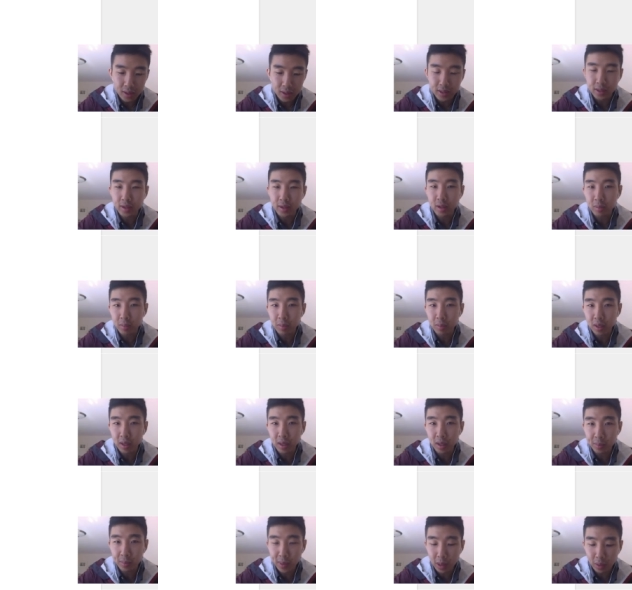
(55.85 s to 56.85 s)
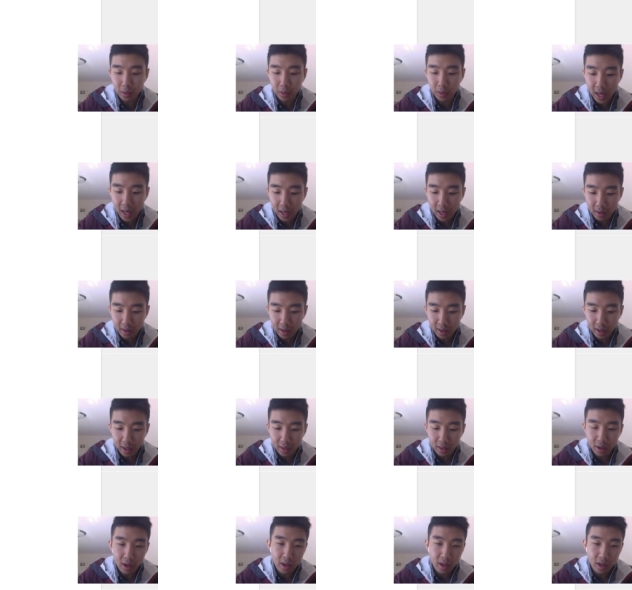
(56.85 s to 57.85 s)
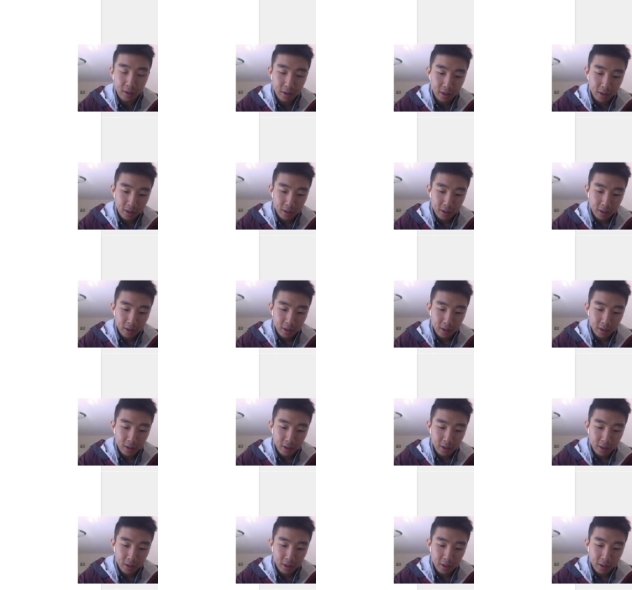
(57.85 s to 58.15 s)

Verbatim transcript: is going to be about that and I thought